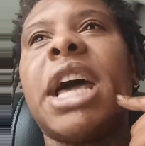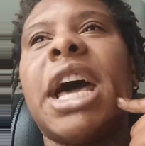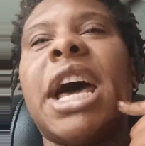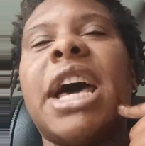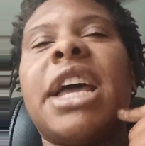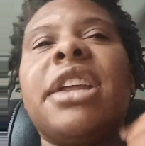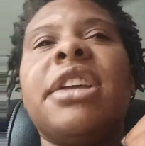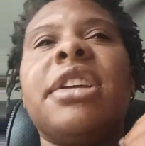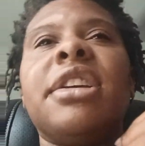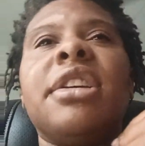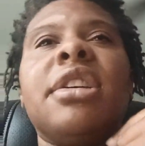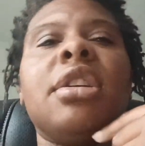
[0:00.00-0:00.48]

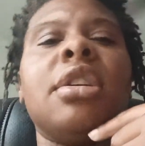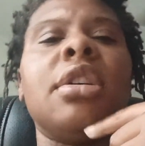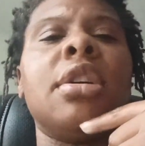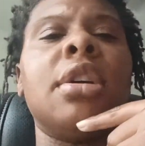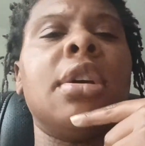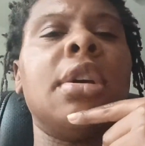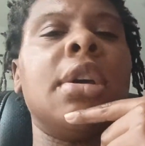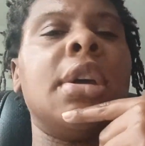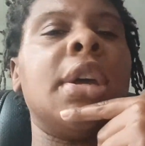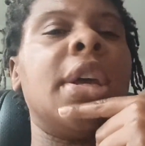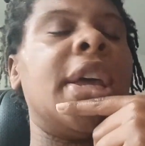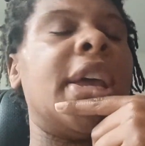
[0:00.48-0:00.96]
Gotti.
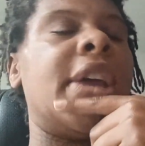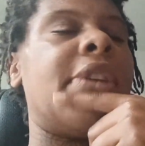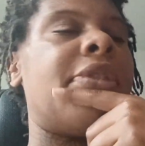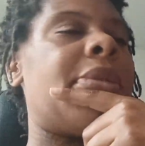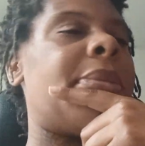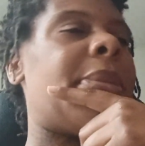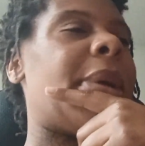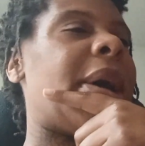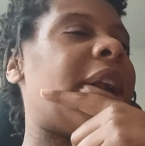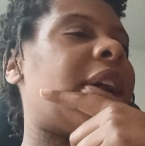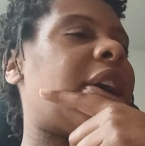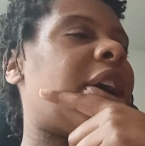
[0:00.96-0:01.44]

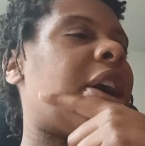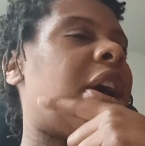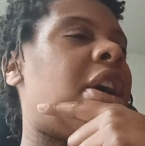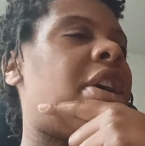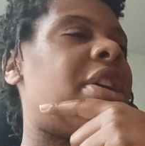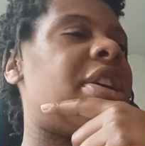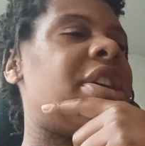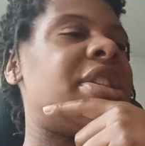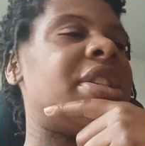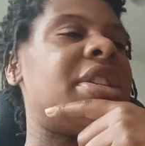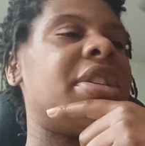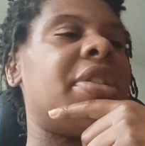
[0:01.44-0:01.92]
Everybody
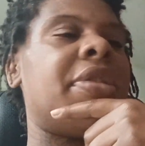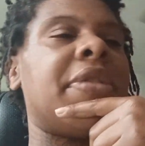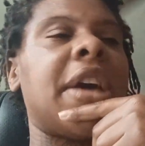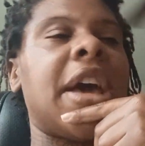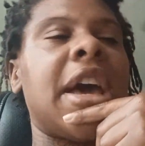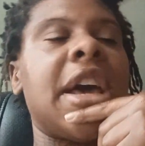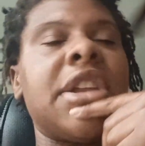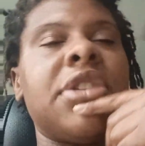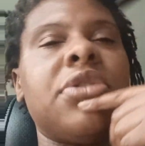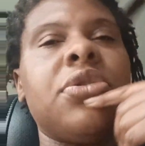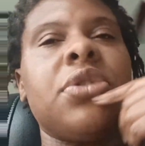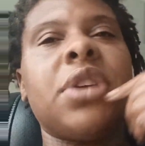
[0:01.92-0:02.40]
call themselves
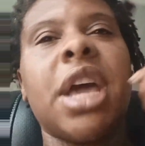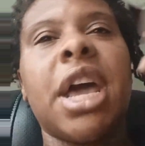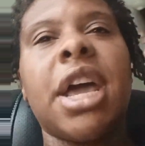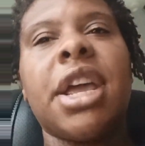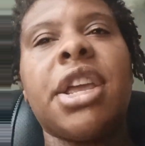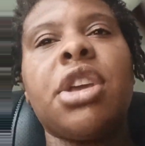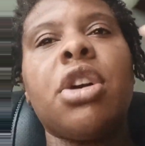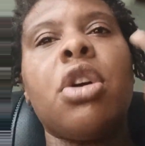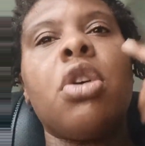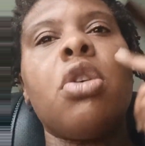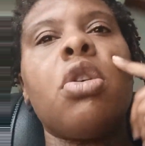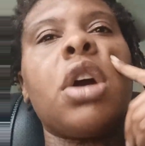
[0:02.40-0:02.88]
Gotti. You
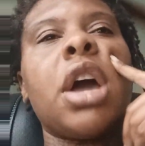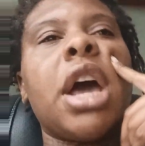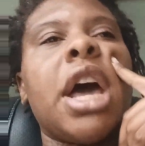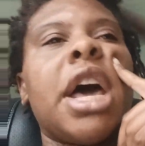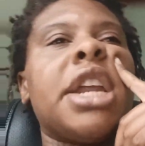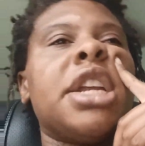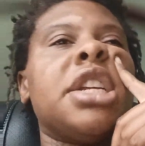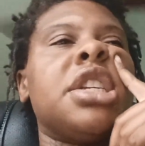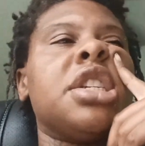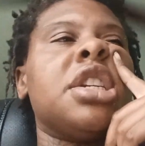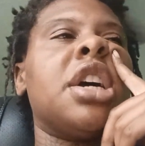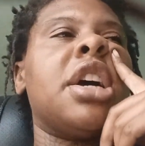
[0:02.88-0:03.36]
got Yo
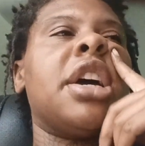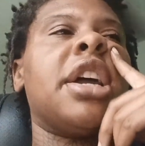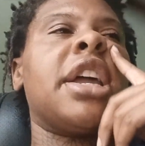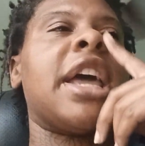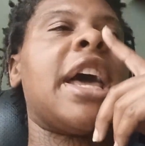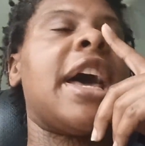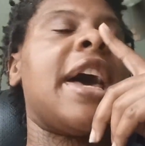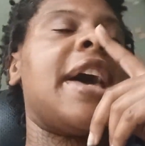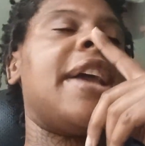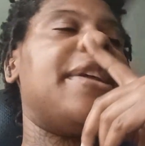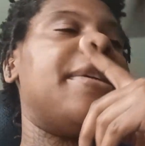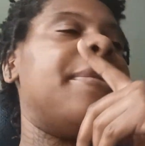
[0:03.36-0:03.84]
Gotti, John
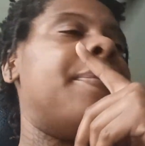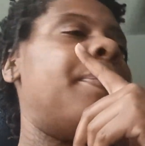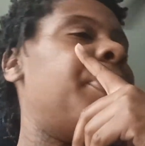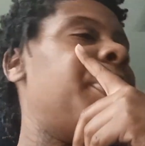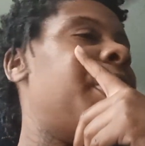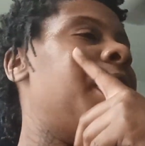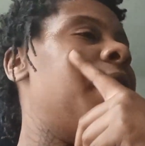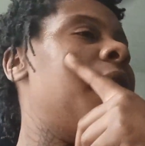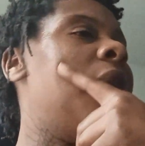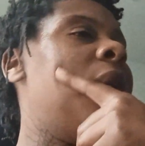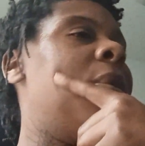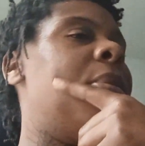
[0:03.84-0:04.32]
Gotti,
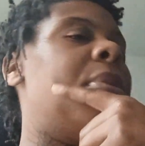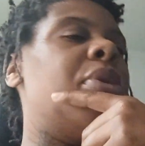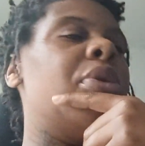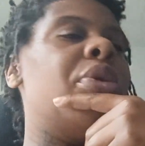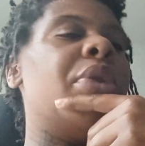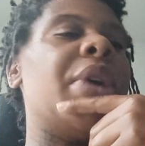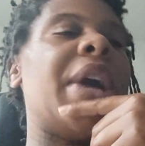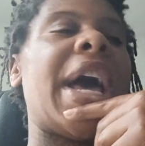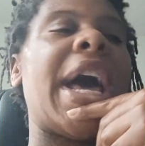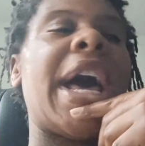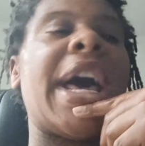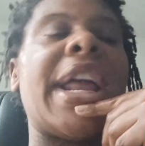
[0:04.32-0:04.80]

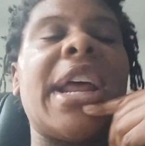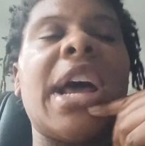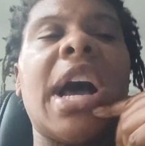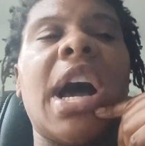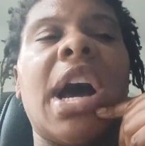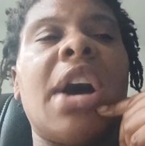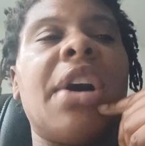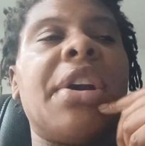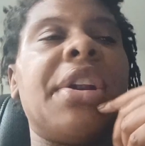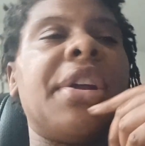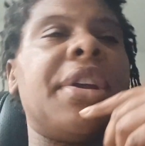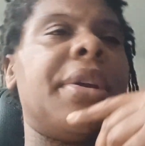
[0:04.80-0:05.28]
Boo Gotti,
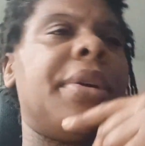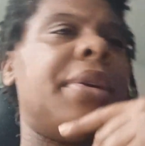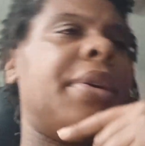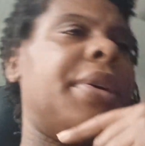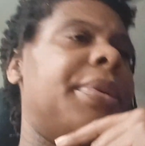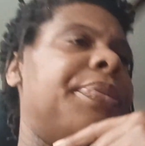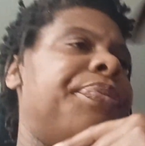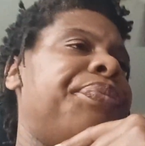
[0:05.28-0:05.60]
all that.